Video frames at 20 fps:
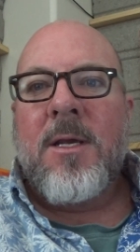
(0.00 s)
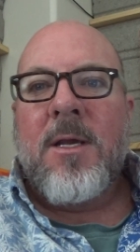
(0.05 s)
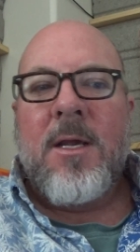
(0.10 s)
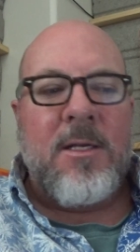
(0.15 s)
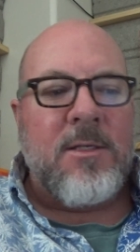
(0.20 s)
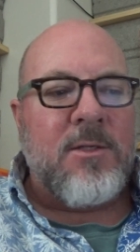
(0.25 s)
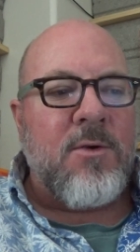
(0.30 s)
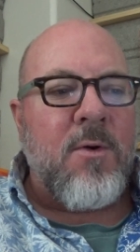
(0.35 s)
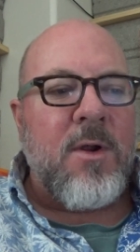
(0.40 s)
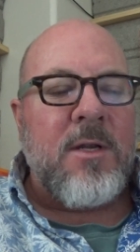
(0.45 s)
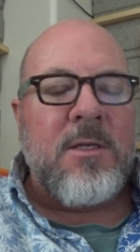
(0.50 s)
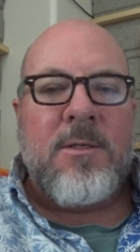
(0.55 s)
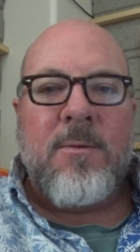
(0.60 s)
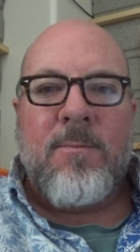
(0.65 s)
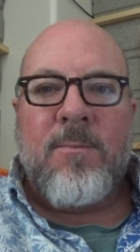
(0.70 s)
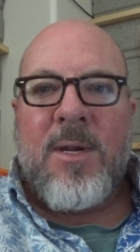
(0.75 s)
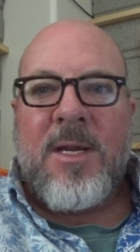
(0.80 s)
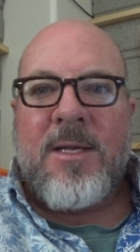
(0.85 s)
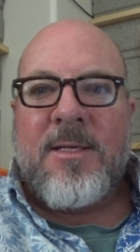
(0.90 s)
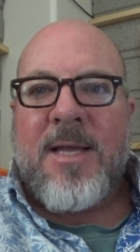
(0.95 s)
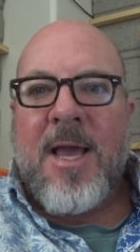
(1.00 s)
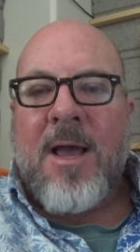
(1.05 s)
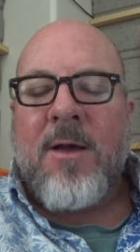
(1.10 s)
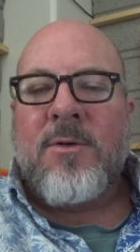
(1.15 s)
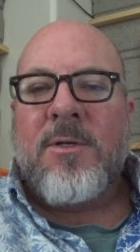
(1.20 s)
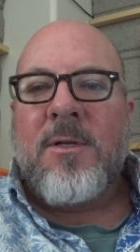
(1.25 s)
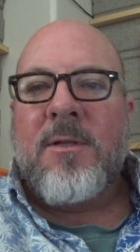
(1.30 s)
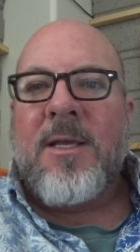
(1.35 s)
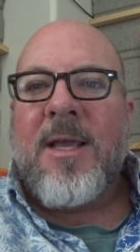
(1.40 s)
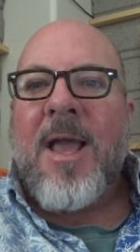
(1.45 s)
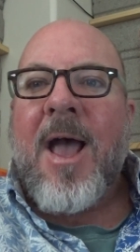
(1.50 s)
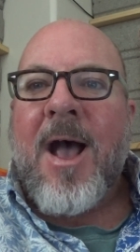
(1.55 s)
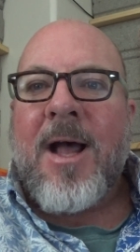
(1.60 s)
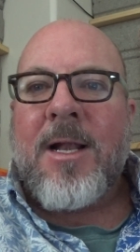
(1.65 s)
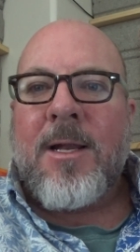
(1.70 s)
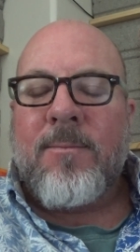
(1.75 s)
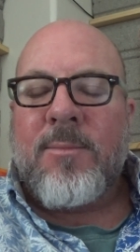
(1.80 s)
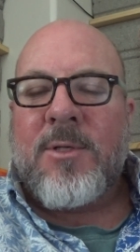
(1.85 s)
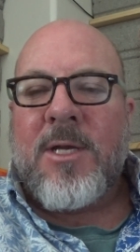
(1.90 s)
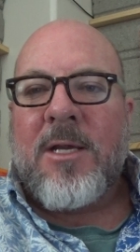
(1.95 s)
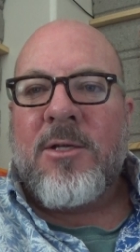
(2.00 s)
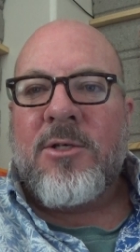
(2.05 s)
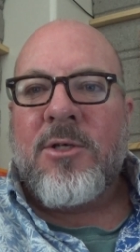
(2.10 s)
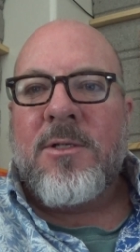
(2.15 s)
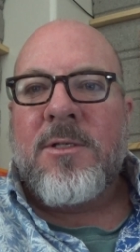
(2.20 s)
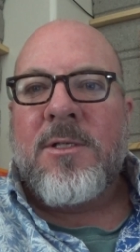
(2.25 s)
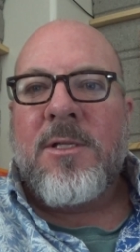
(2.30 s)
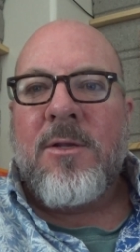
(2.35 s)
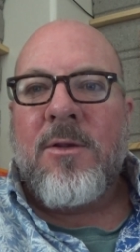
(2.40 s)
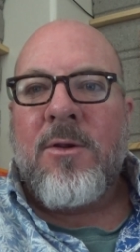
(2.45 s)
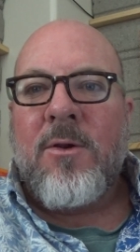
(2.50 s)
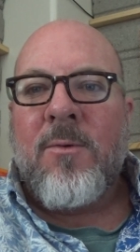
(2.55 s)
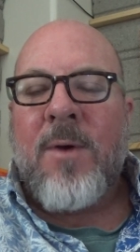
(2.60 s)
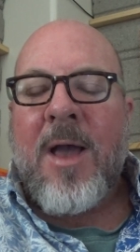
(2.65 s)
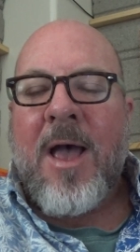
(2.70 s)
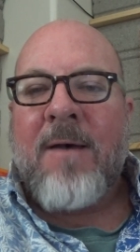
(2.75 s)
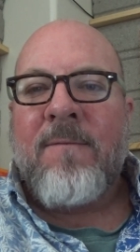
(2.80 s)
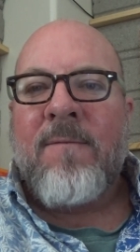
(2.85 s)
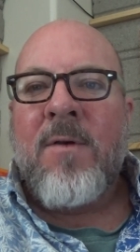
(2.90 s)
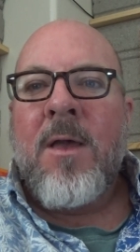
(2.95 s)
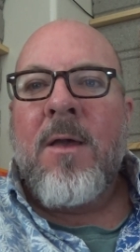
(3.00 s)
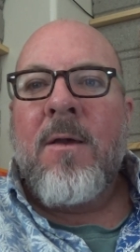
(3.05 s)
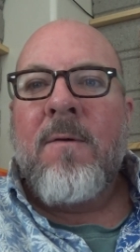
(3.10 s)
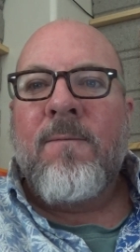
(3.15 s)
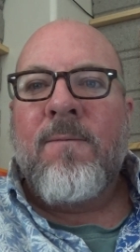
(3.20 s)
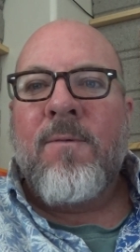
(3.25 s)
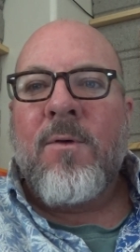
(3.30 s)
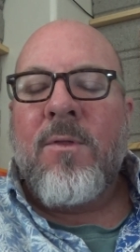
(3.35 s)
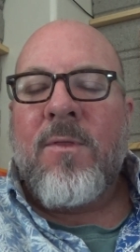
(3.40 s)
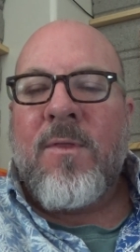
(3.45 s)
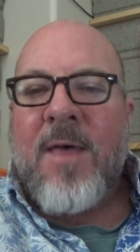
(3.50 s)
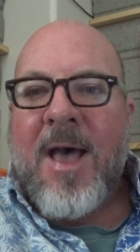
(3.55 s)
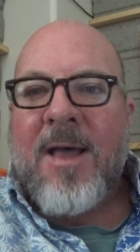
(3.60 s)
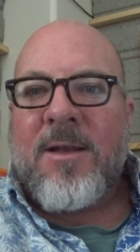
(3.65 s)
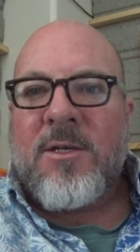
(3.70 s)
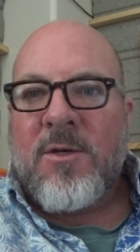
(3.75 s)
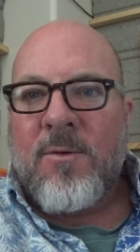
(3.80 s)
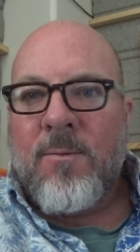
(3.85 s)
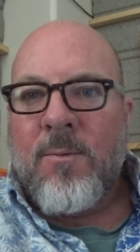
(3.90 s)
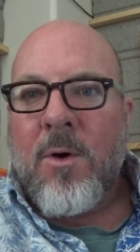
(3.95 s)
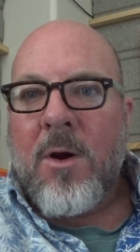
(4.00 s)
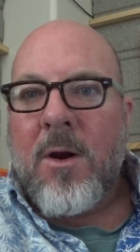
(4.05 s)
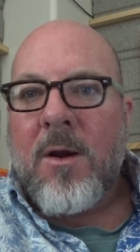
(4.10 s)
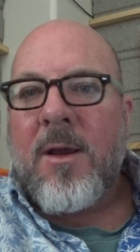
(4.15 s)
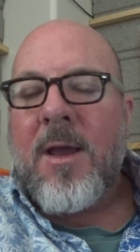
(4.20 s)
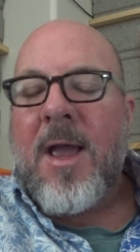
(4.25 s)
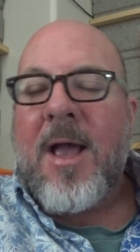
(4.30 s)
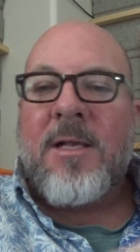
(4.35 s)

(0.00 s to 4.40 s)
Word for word: is going to be down to the adaptations that you have for that to work.